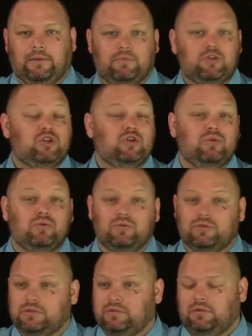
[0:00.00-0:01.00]

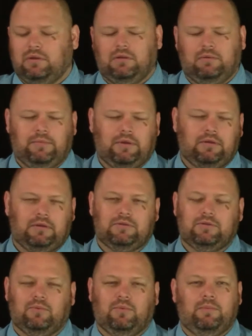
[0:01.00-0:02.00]
Shoes, you know, oh my goodness,
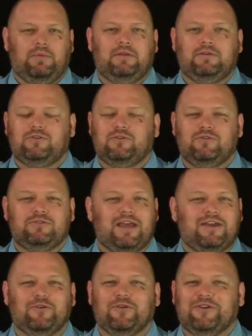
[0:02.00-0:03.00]
women's shoes, I
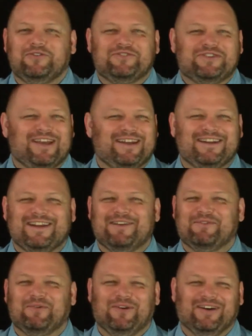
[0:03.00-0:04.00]
don't understand it,
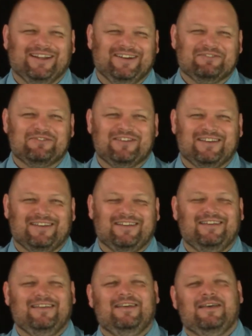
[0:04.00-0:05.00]
never will, I don't think.
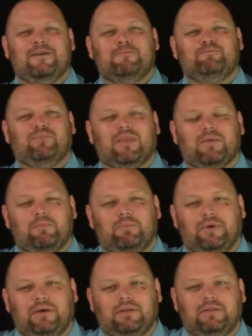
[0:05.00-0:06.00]

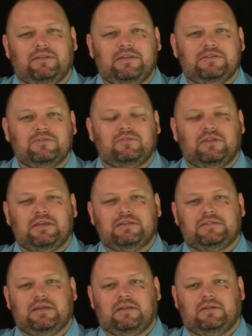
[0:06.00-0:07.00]
But these are
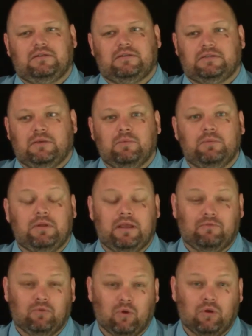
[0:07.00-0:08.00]
things that some women
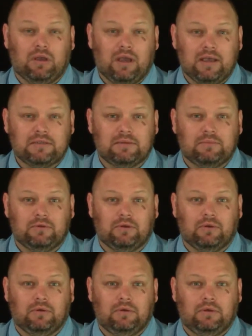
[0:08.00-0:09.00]
have grown accustomed to.